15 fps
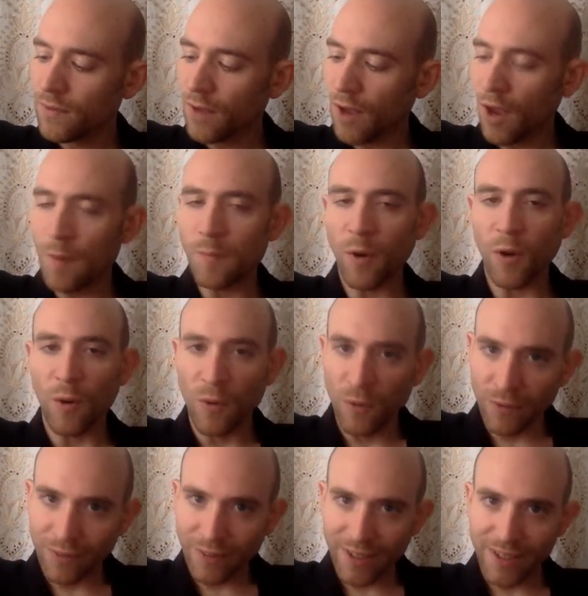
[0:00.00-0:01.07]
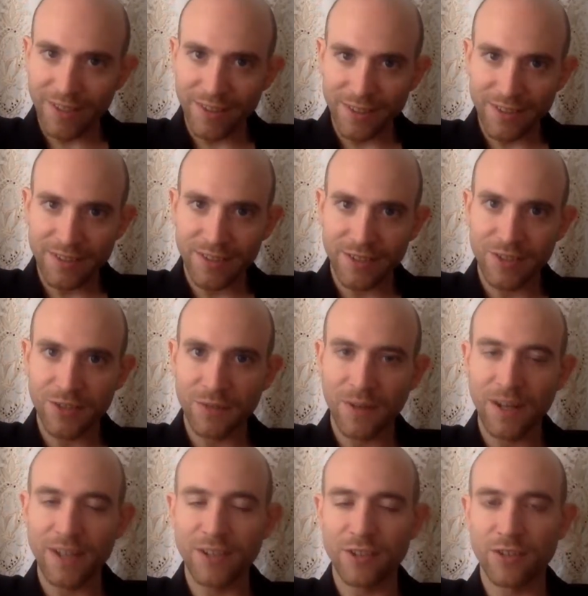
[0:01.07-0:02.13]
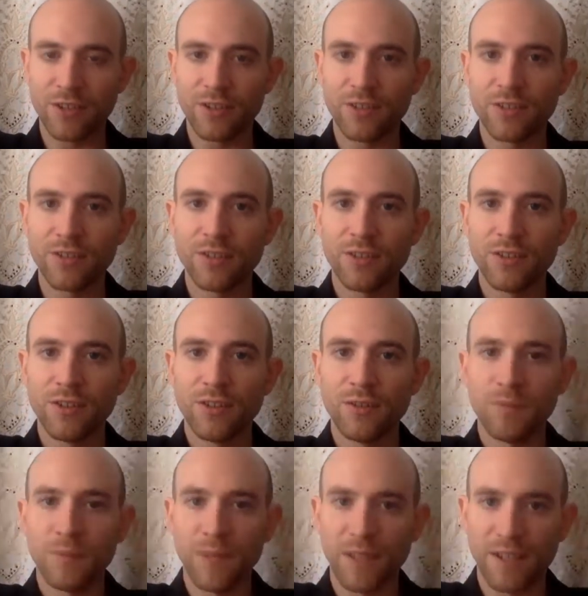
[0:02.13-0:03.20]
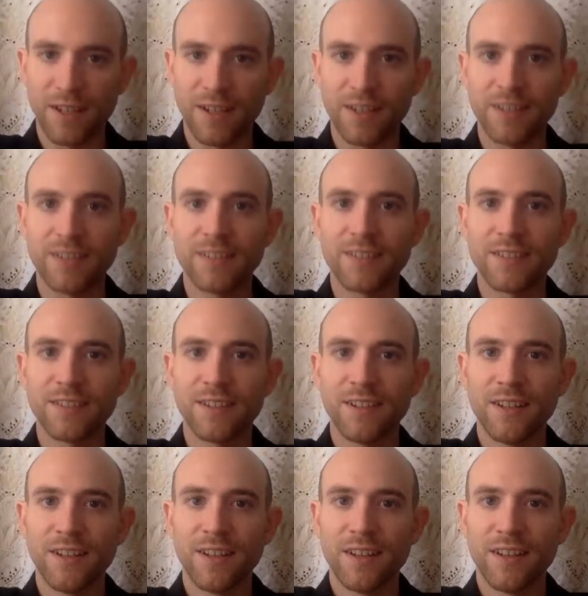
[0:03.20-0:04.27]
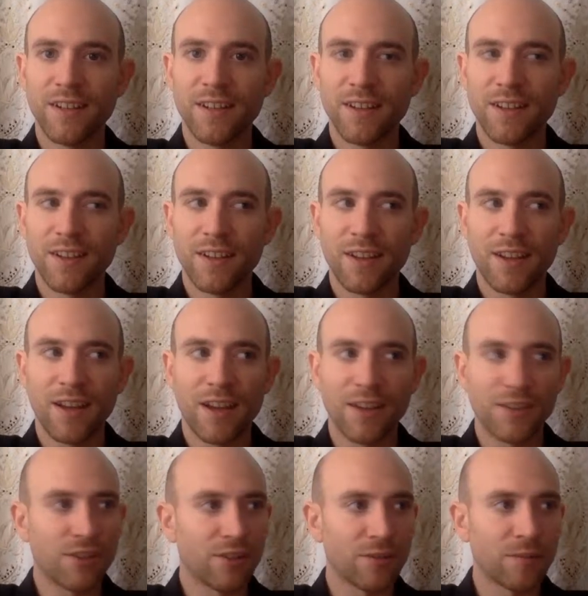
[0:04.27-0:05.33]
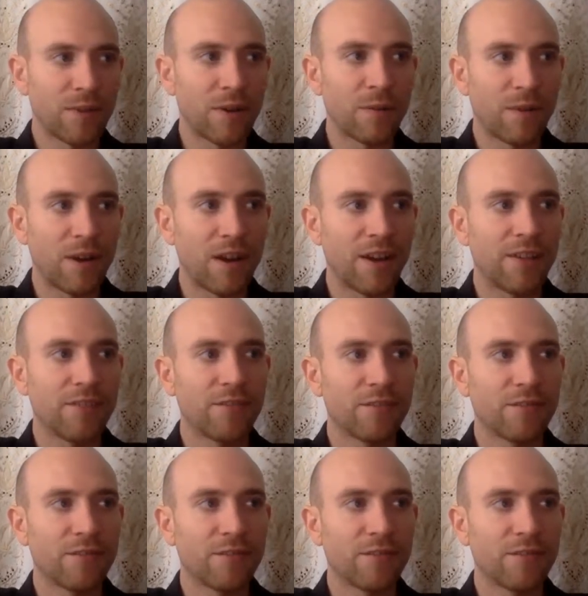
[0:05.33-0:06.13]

I'm only in this situation because I told my wife,